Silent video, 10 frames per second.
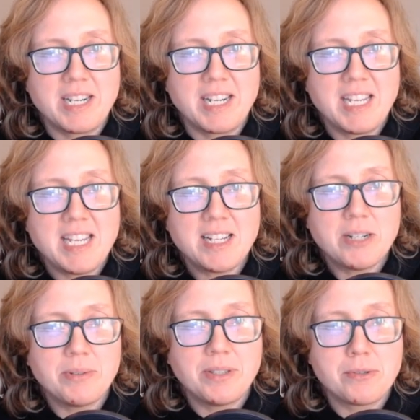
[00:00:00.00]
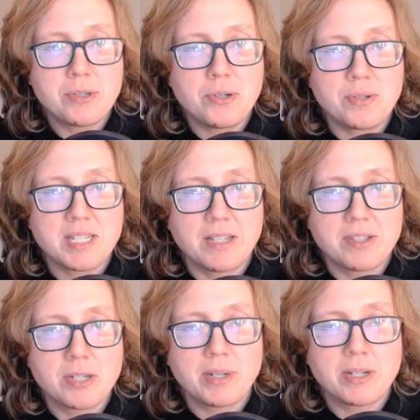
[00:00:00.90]
and it can't go in those two cells,
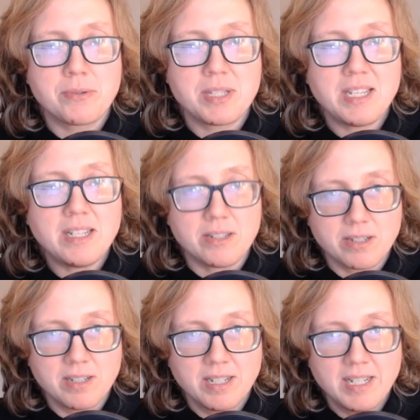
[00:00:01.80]
so it goes here.